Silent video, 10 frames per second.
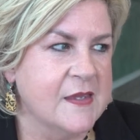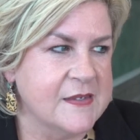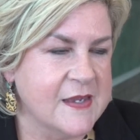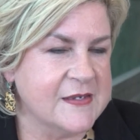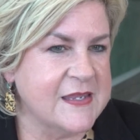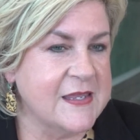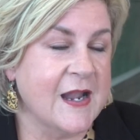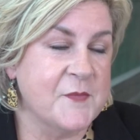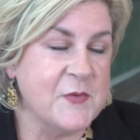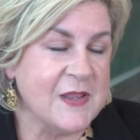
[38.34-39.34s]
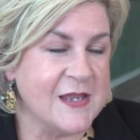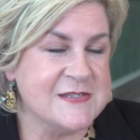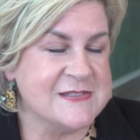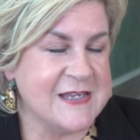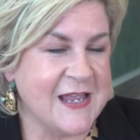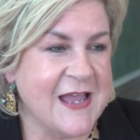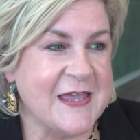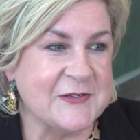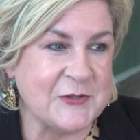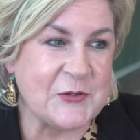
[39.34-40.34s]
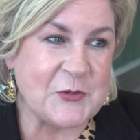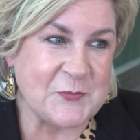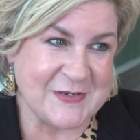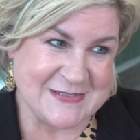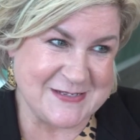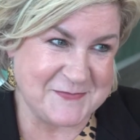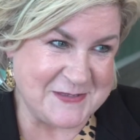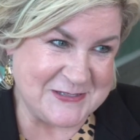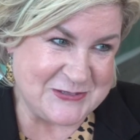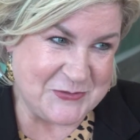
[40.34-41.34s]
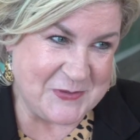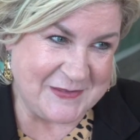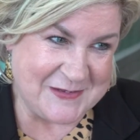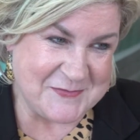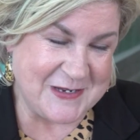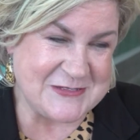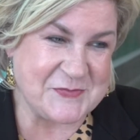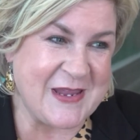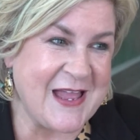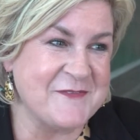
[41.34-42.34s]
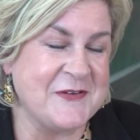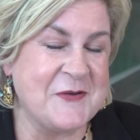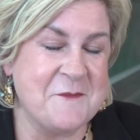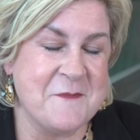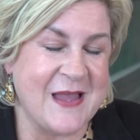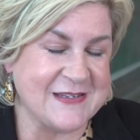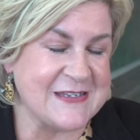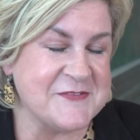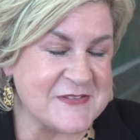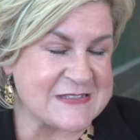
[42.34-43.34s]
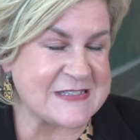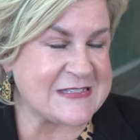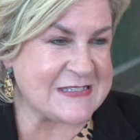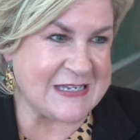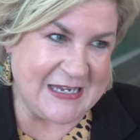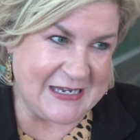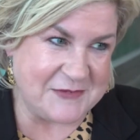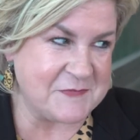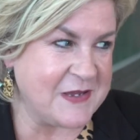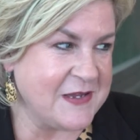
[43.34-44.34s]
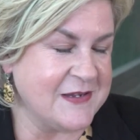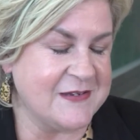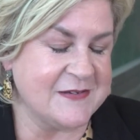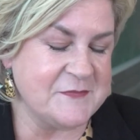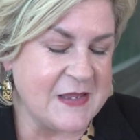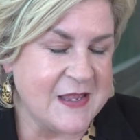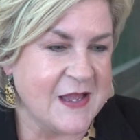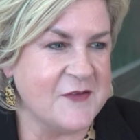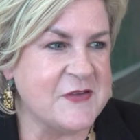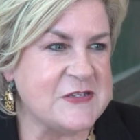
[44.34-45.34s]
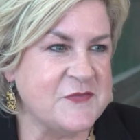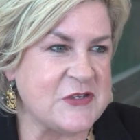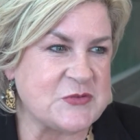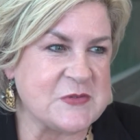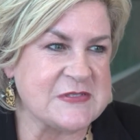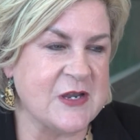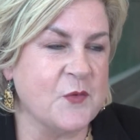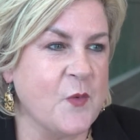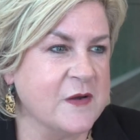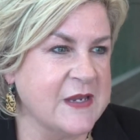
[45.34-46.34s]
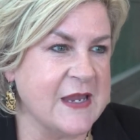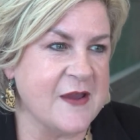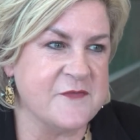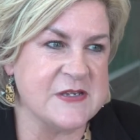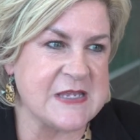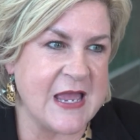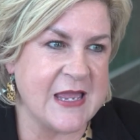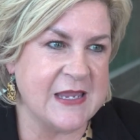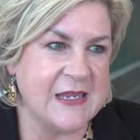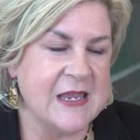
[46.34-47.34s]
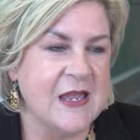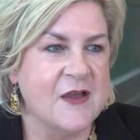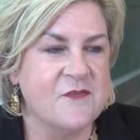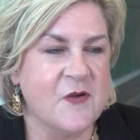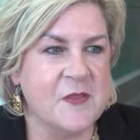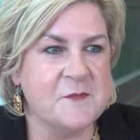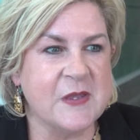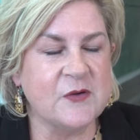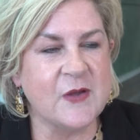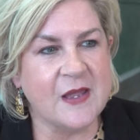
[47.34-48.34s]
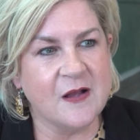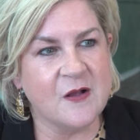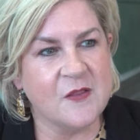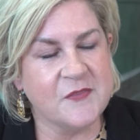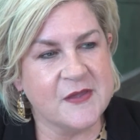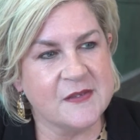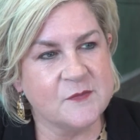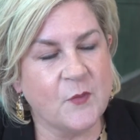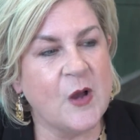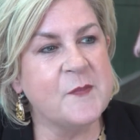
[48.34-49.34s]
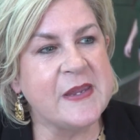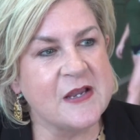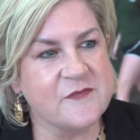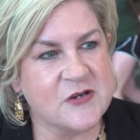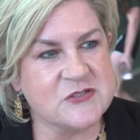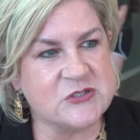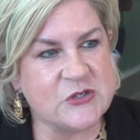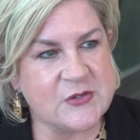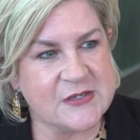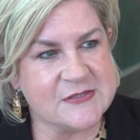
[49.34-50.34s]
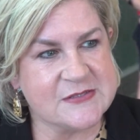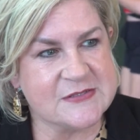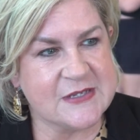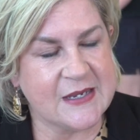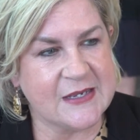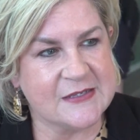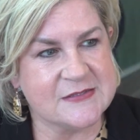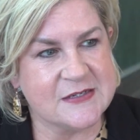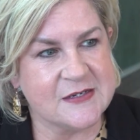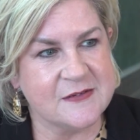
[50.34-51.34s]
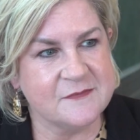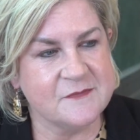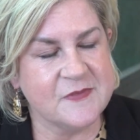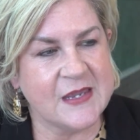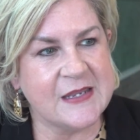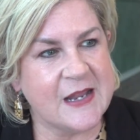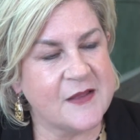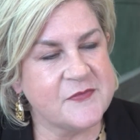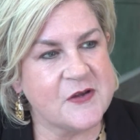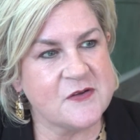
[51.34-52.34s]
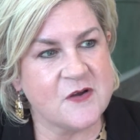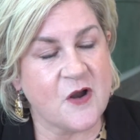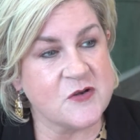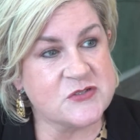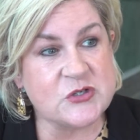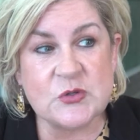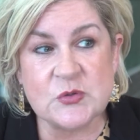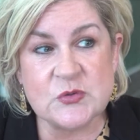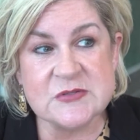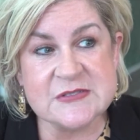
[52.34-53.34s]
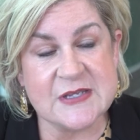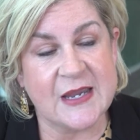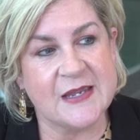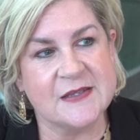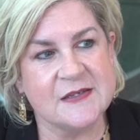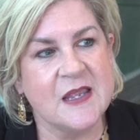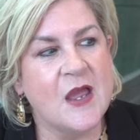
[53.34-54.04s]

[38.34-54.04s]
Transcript: Yeah, Ken, I would like to say I had a little bit of something to do with it because we have a magnificent team uh, of individuals that are working every day for the mental health and well being of our students. And um, they get out there in our schools and